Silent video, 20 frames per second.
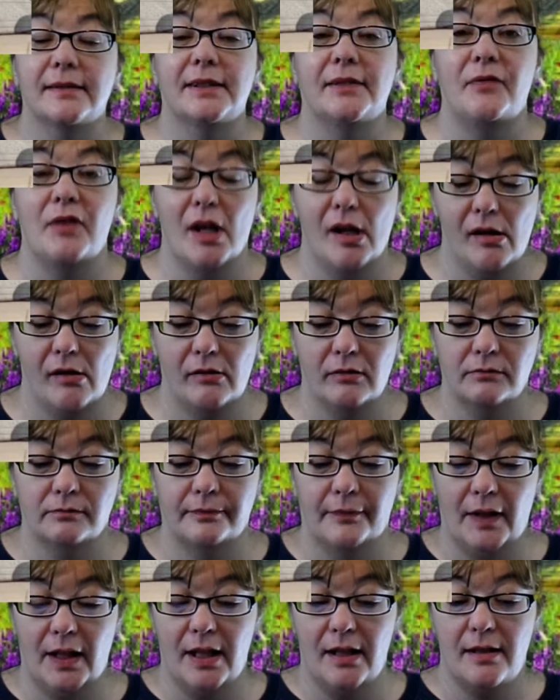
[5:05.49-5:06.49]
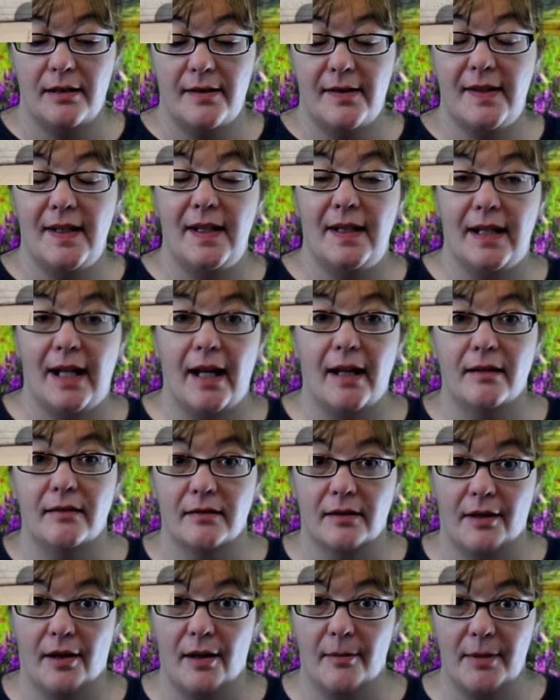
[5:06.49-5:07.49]
If y'all can see that,
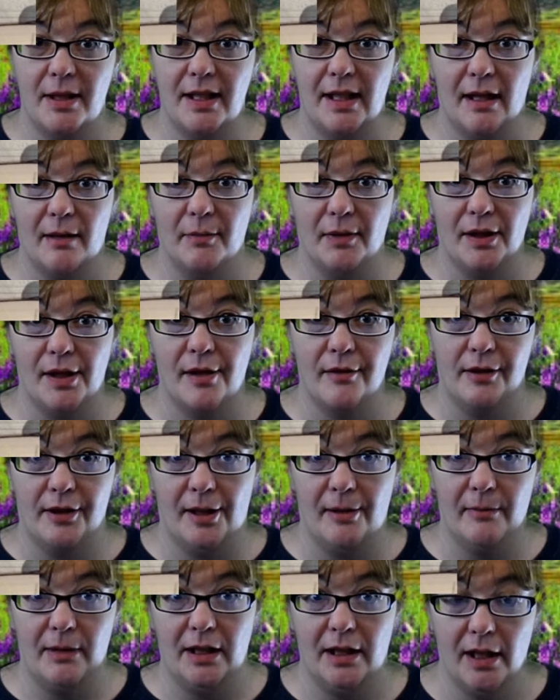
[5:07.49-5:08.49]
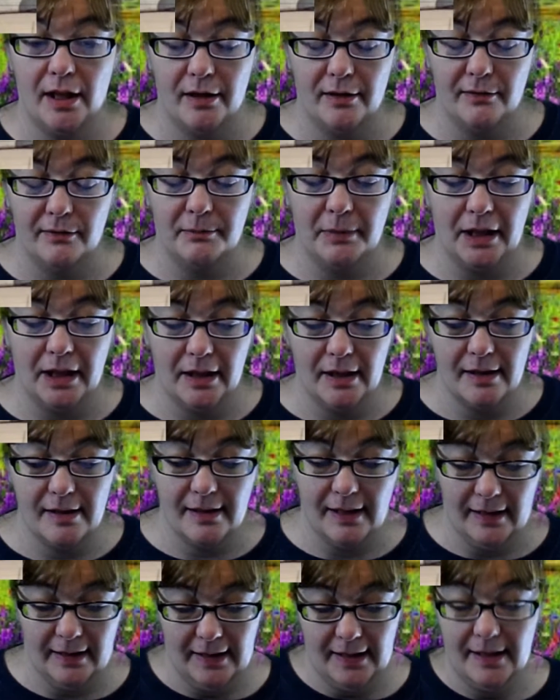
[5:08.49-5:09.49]
comment down below and let me know because
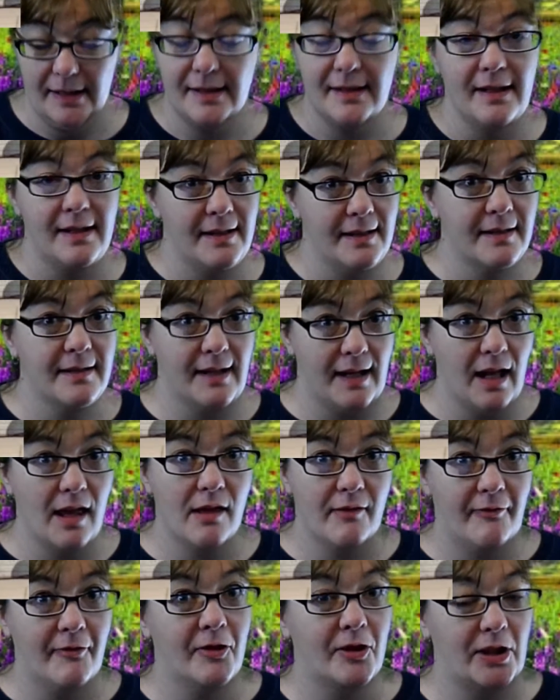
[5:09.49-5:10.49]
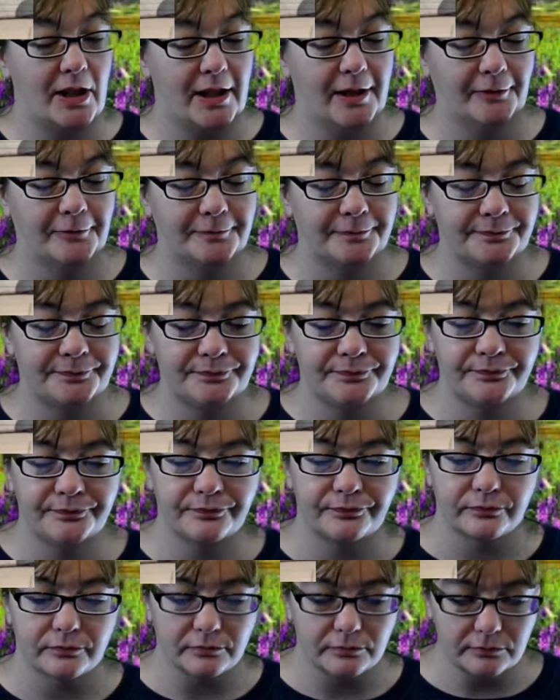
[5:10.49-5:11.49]
I think it says California,
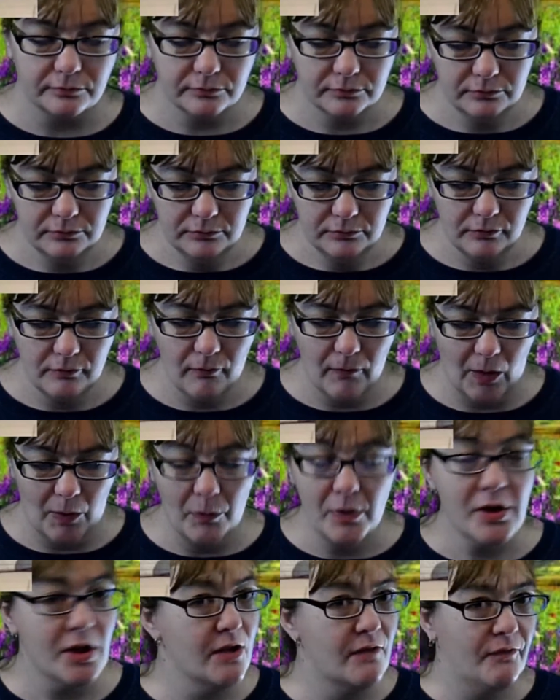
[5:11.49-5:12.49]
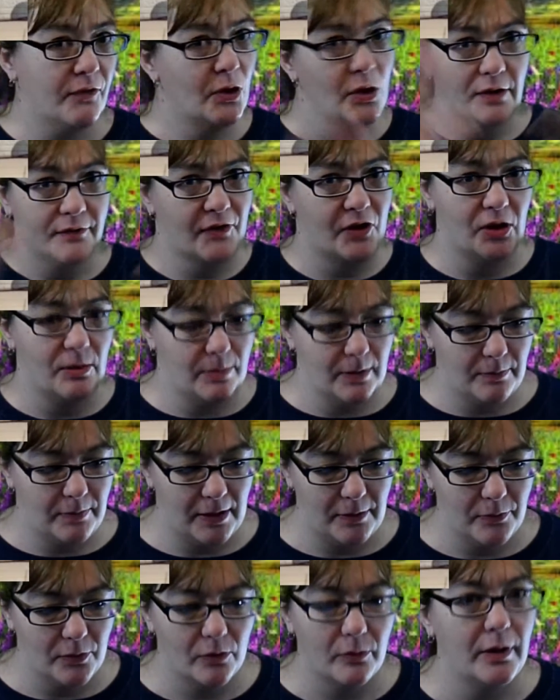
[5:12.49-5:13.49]
which is full of stupid
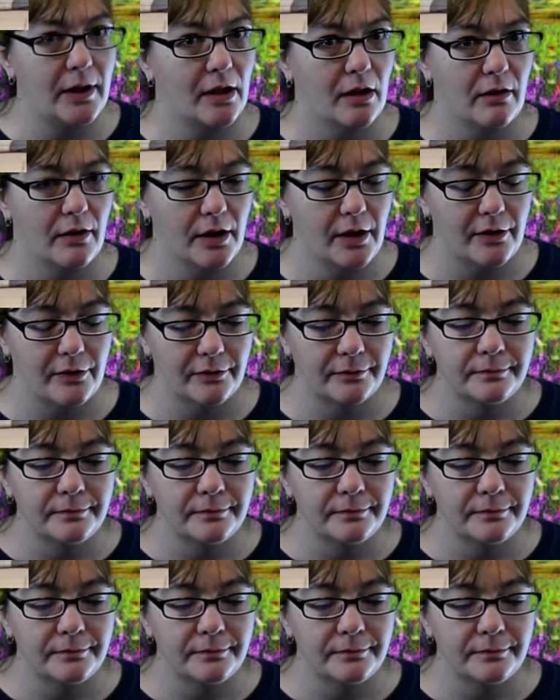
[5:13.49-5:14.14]
people. We all know.